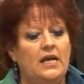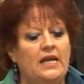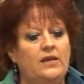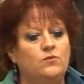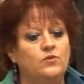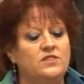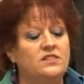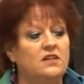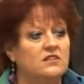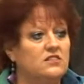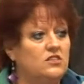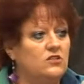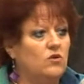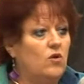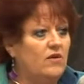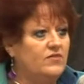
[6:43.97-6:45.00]
It was not, you
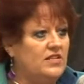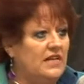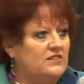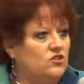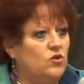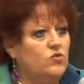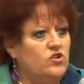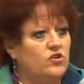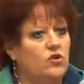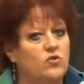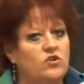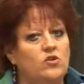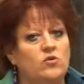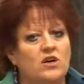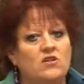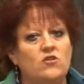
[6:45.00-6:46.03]
know, obvious, and so, you know,
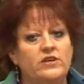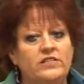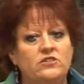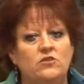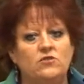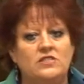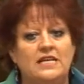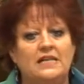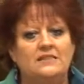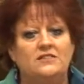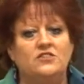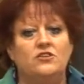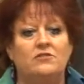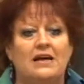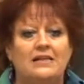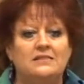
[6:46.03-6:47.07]
you are going to hotels and
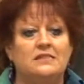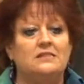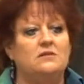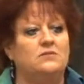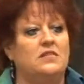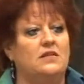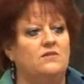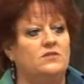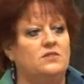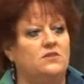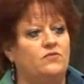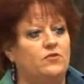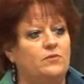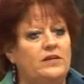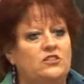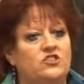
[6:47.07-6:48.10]
you're asking them to give us
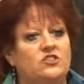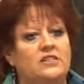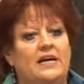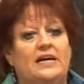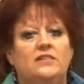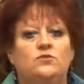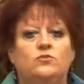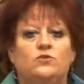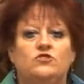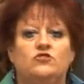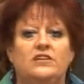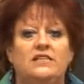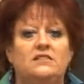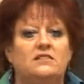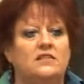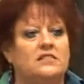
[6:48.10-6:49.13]
information, and we're
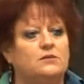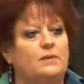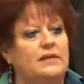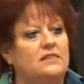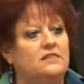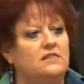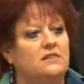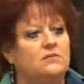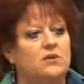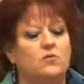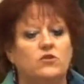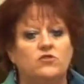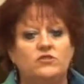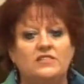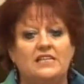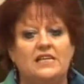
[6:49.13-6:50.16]
trying to explain to them that we're
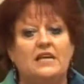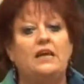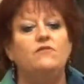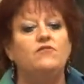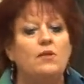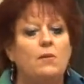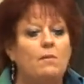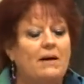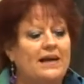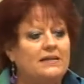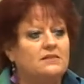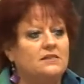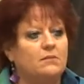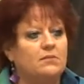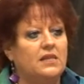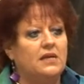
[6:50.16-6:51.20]
going to give them back
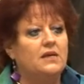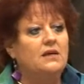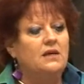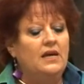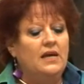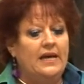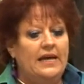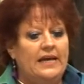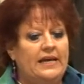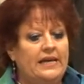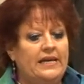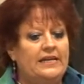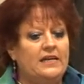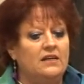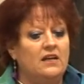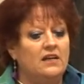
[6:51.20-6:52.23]
something.
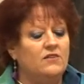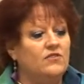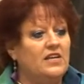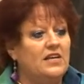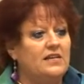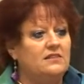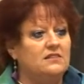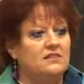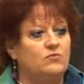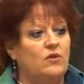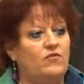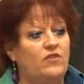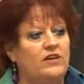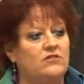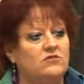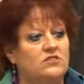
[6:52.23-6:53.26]
In a lot of cases, we
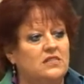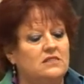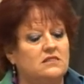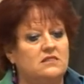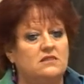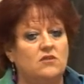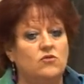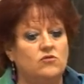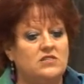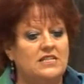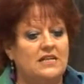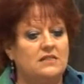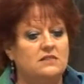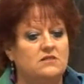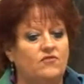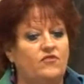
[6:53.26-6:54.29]
found that the
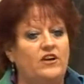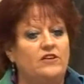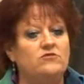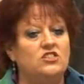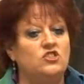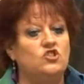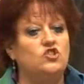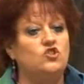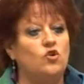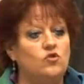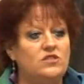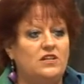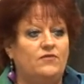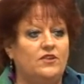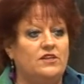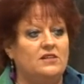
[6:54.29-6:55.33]
hotels found it so
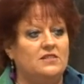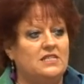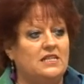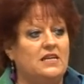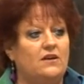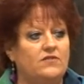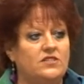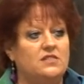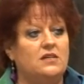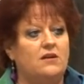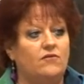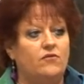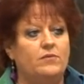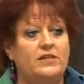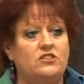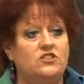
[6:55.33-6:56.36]
difficult to give us the
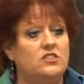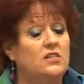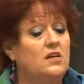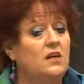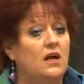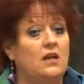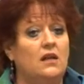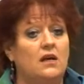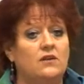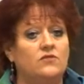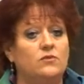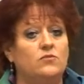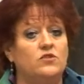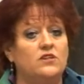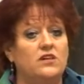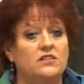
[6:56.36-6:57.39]
information. A lot of
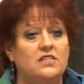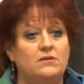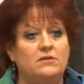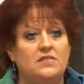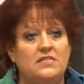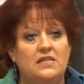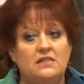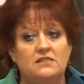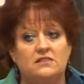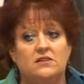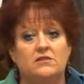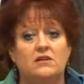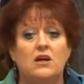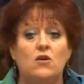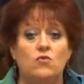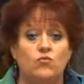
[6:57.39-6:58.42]
them were not able to tell us
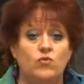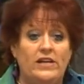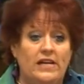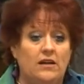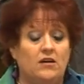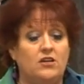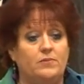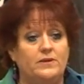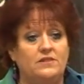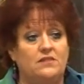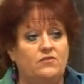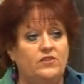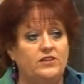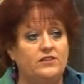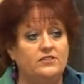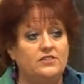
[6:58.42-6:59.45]
their real occupancy
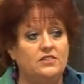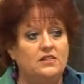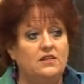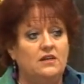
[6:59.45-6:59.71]
figures.